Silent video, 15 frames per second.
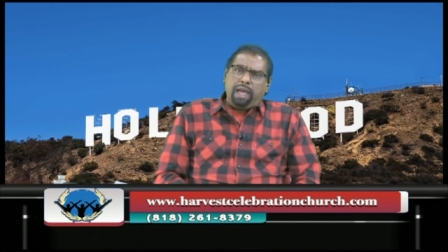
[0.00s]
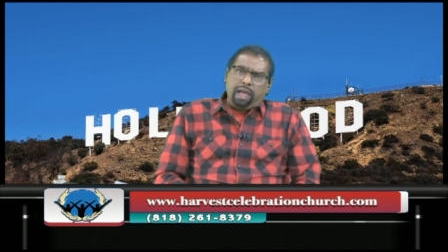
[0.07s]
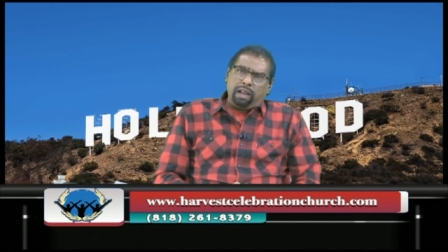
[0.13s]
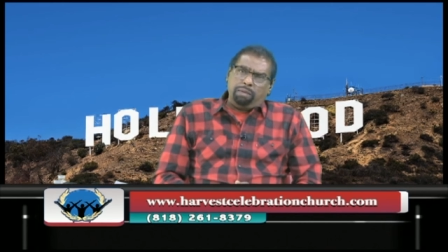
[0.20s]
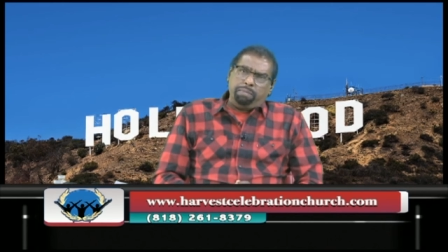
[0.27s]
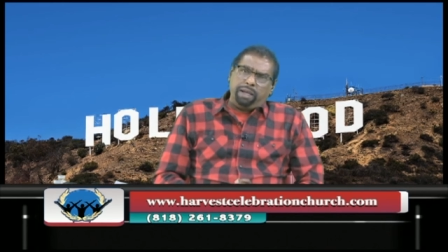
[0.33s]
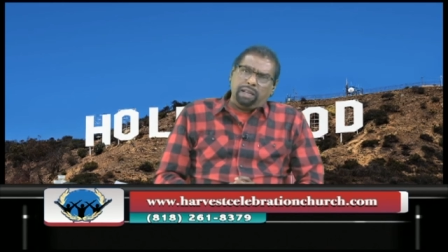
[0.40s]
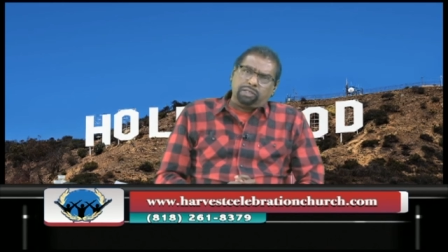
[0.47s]

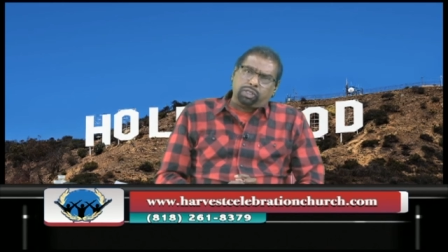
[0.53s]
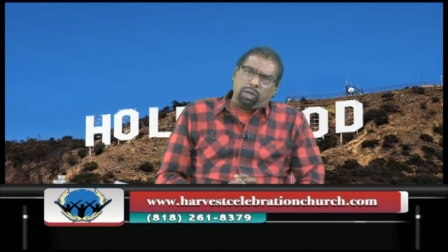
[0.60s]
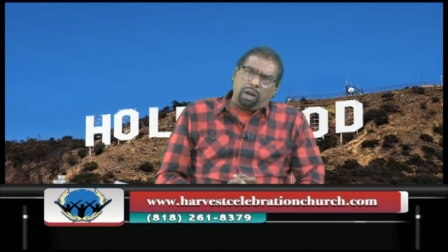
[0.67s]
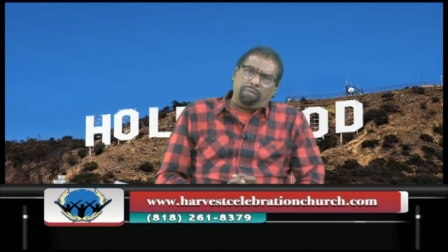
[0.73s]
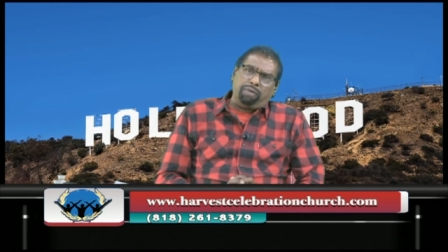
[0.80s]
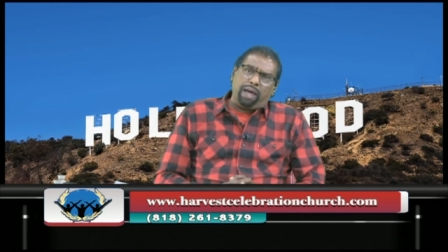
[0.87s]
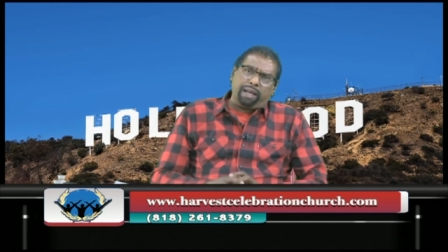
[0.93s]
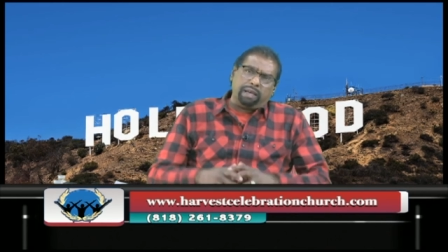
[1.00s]
It'll be sort
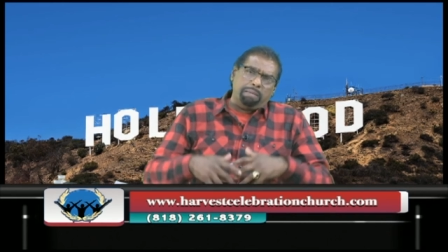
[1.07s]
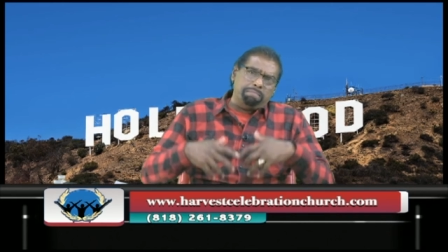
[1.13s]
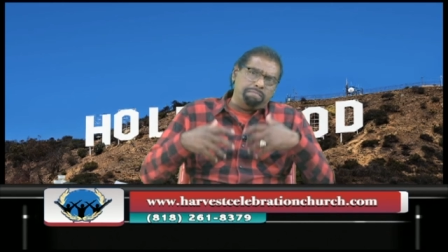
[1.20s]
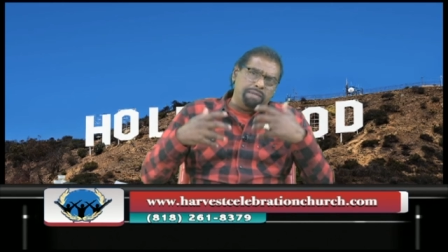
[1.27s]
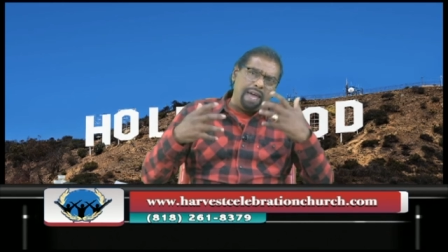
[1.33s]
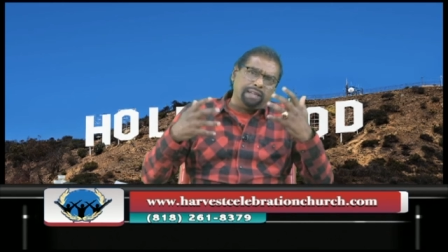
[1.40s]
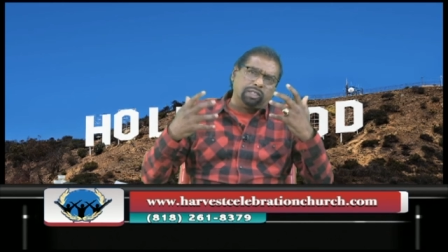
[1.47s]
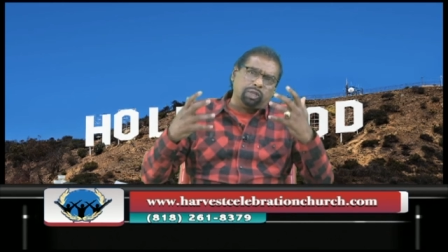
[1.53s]
of like a
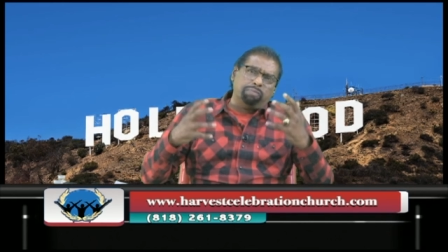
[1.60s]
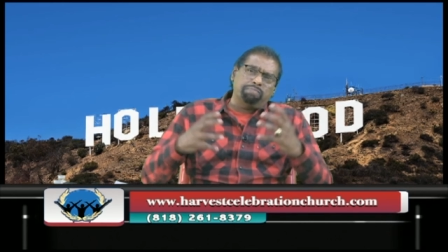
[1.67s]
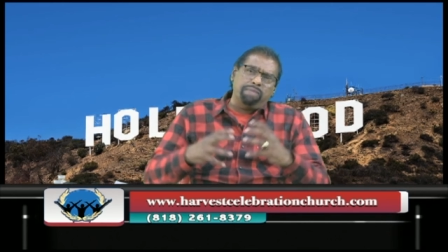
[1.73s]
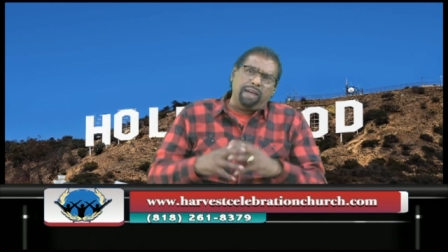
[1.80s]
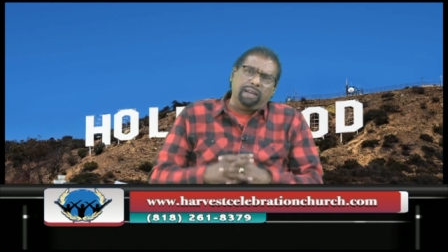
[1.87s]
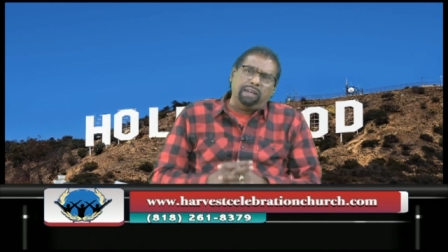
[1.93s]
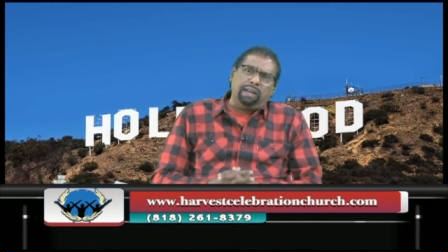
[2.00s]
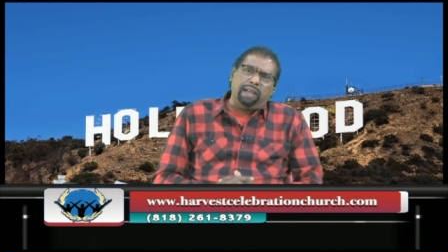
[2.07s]
match
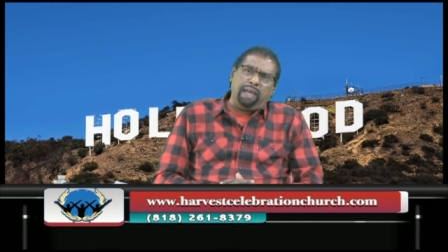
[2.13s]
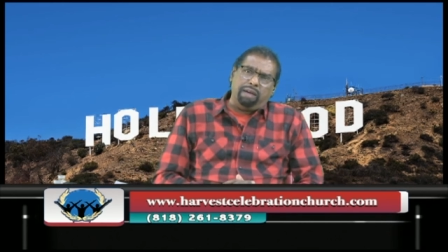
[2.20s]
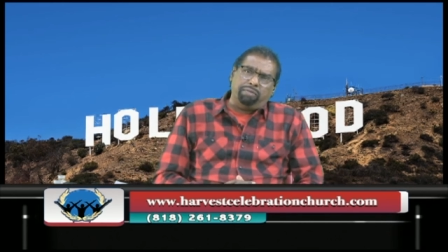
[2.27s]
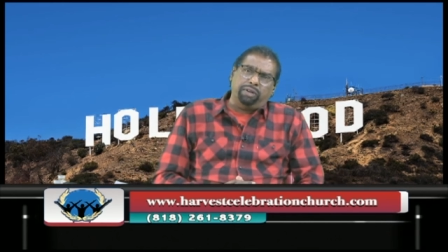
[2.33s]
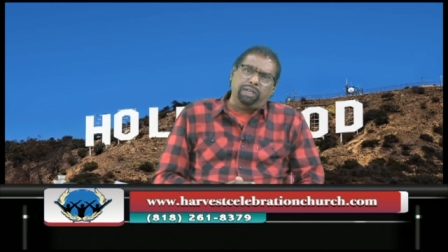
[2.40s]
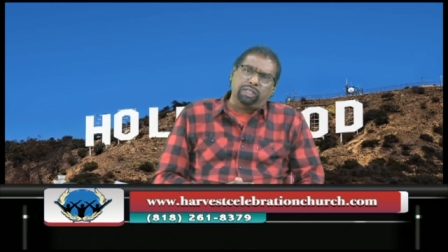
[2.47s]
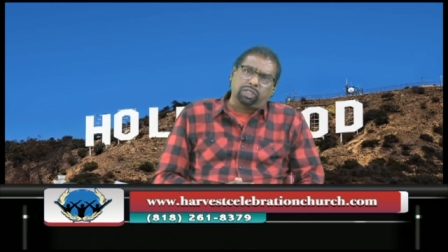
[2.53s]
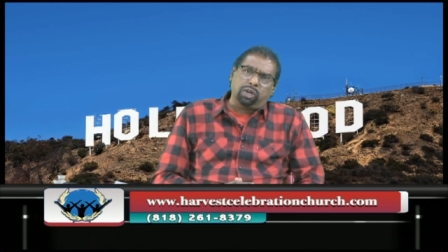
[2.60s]
made in
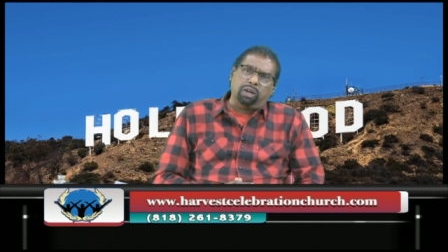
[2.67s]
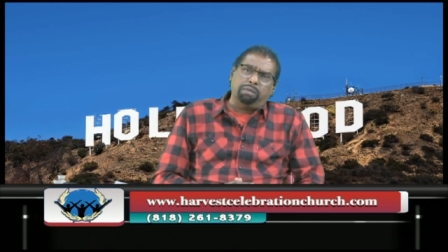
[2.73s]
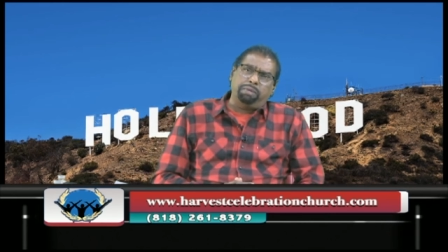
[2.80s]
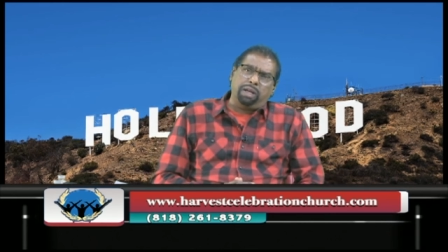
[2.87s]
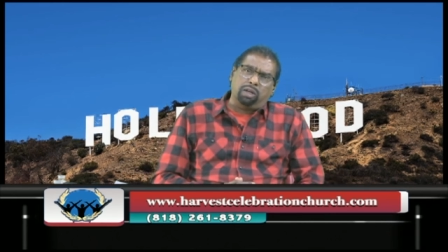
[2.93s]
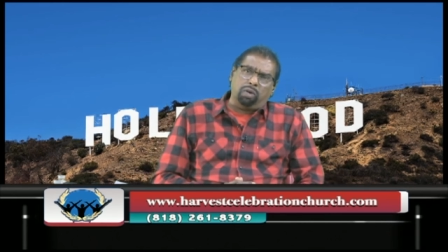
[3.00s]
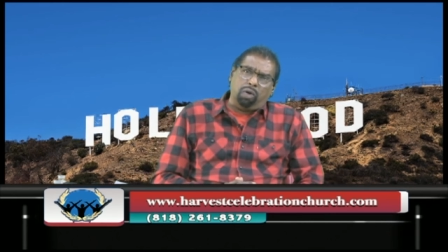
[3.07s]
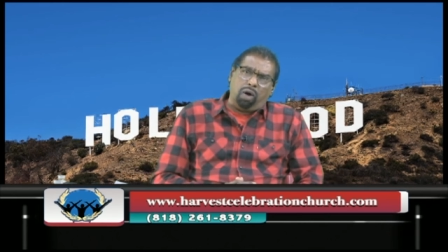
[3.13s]
heaven. It's going to
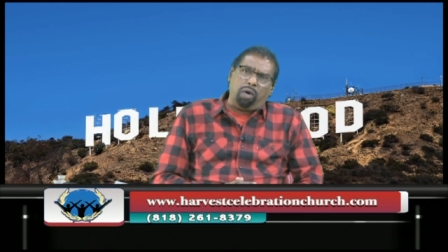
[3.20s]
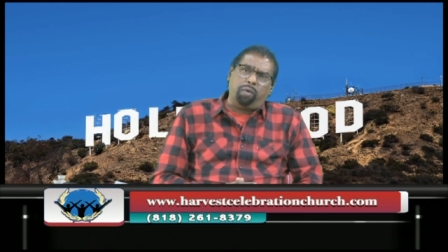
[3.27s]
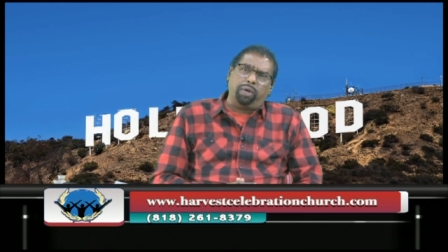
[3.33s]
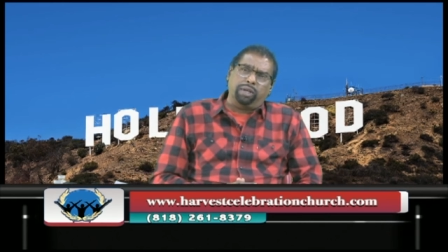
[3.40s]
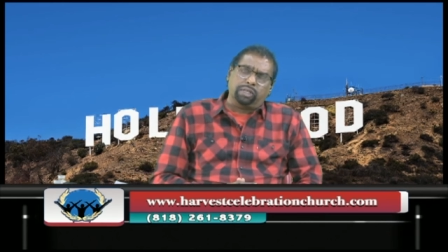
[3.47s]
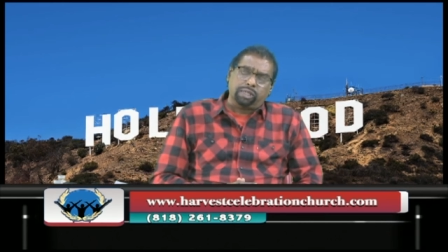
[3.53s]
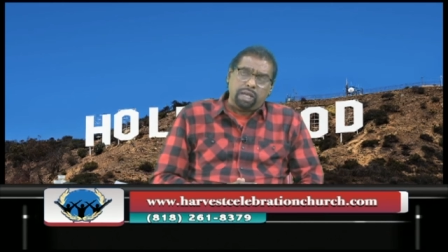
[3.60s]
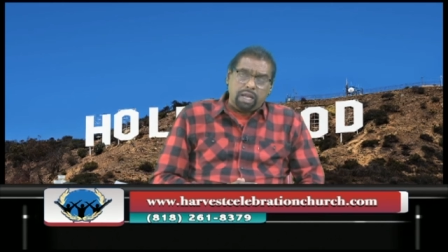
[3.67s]
be
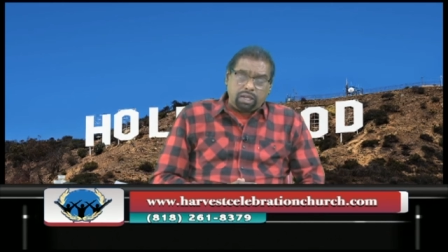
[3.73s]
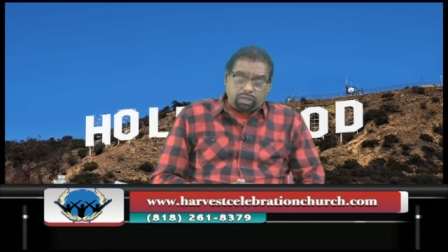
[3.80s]
glorious.